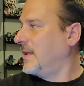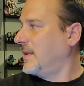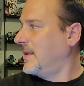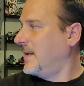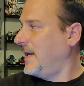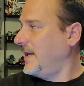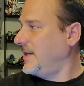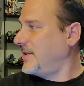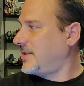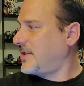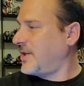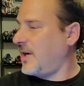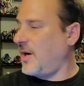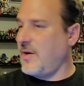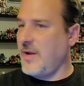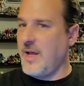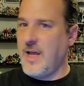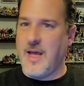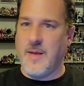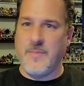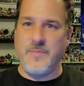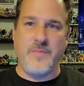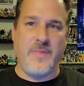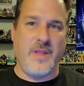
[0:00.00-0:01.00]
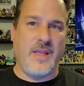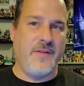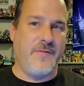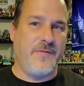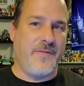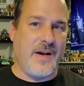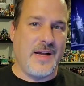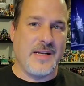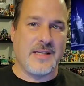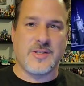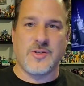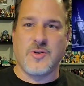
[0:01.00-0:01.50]
he showed up, he
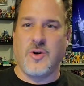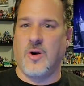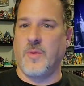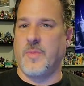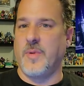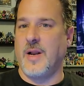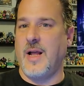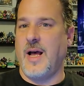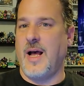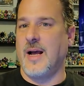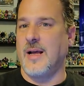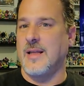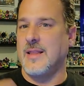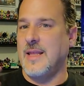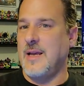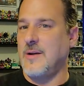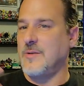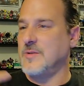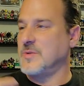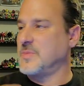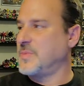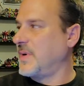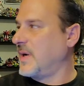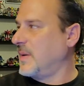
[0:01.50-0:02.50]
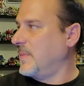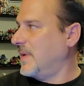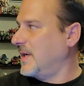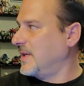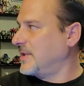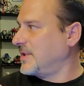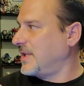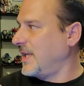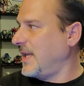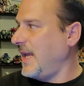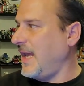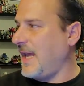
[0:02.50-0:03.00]
fought Scorponok, that was pretty
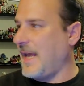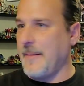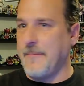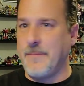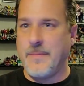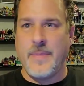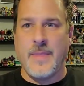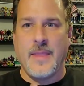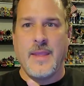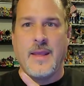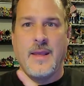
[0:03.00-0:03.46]
much the it.